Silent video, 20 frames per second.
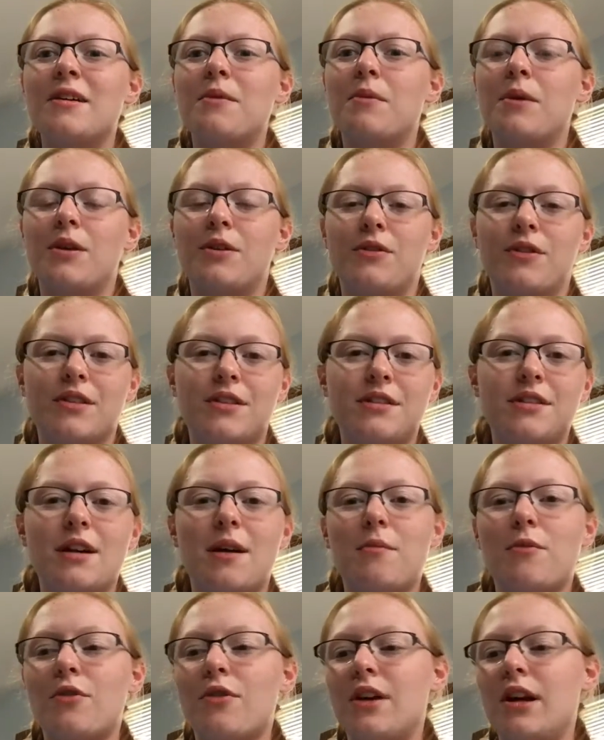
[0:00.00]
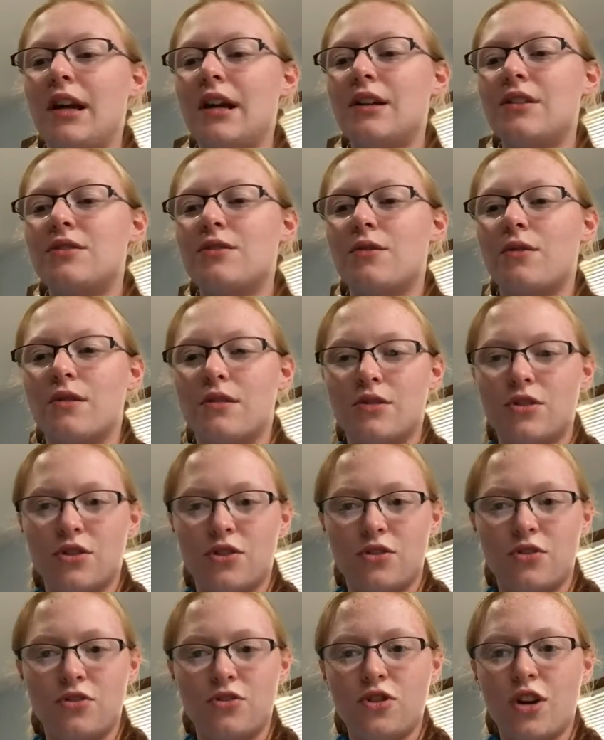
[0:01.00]
whether it's summaries or
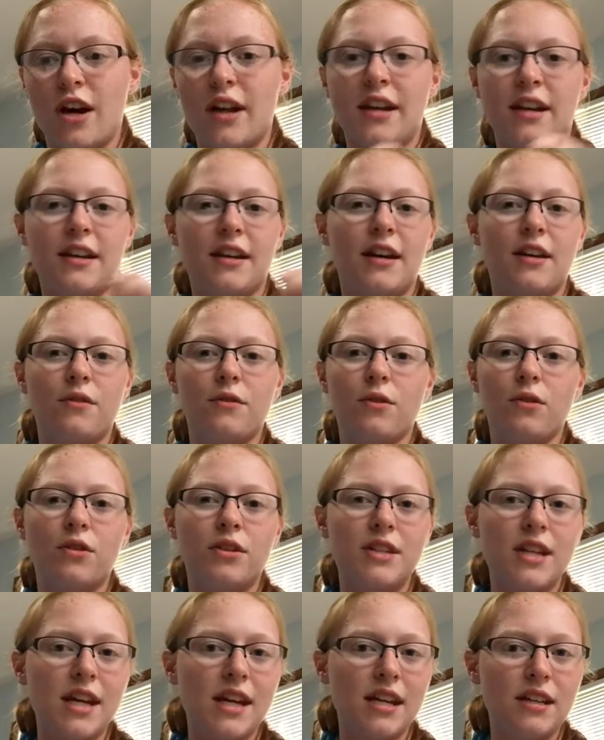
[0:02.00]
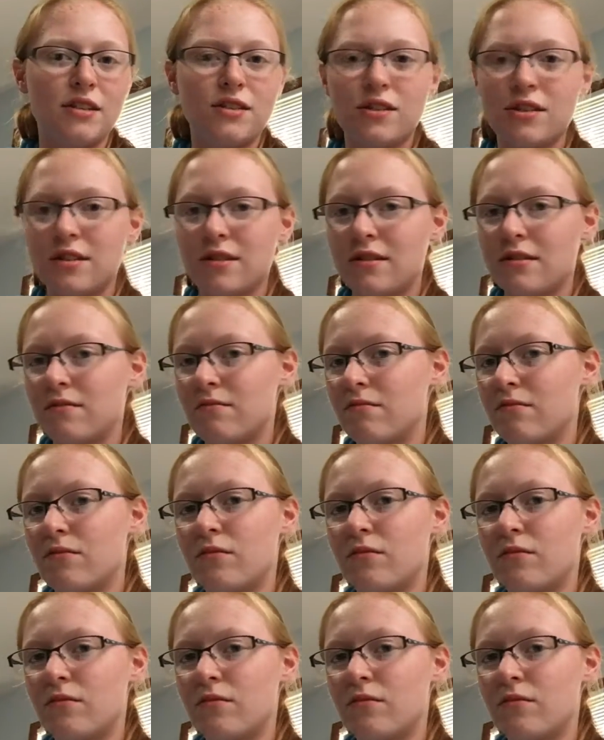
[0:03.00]
just jotting down dates,